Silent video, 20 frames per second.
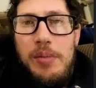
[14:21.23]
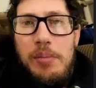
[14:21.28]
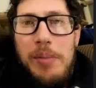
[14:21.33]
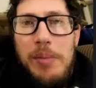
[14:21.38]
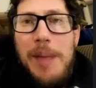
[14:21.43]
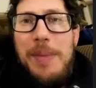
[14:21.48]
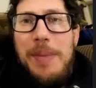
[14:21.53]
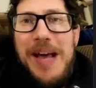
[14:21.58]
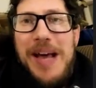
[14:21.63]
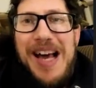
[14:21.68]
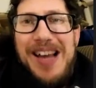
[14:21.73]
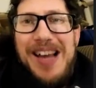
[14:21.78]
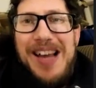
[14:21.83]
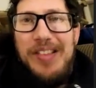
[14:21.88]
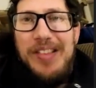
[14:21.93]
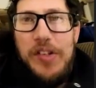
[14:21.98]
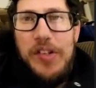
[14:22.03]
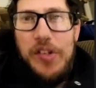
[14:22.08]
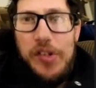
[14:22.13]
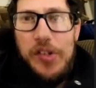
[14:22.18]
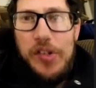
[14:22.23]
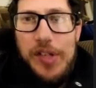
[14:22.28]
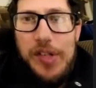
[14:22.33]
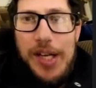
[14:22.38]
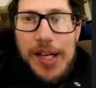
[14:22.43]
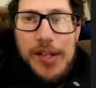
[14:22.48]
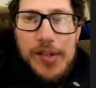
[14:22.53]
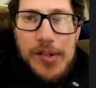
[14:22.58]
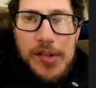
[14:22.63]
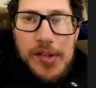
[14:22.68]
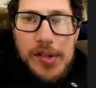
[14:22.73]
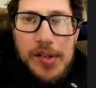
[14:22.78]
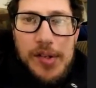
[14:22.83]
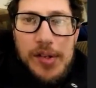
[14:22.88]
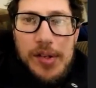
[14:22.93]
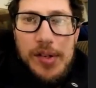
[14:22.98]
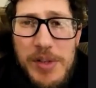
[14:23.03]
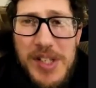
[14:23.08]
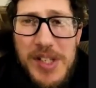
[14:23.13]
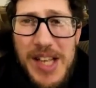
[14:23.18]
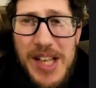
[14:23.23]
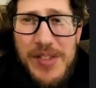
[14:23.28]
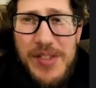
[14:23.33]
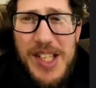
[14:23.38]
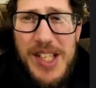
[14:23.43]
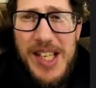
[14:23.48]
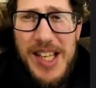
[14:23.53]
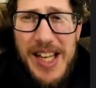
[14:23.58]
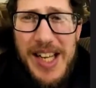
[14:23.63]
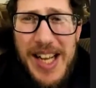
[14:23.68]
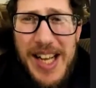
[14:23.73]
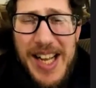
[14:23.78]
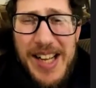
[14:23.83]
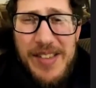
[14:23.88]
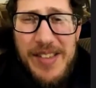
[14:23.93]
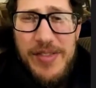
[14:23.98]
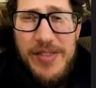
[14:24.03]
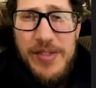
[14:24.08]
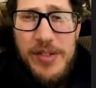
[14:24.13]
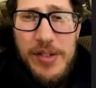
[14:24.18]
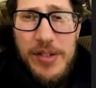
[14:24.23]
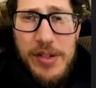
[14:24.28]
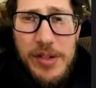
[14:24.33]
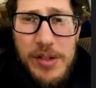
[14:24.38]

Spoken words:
my path to success. I was 17 and a half.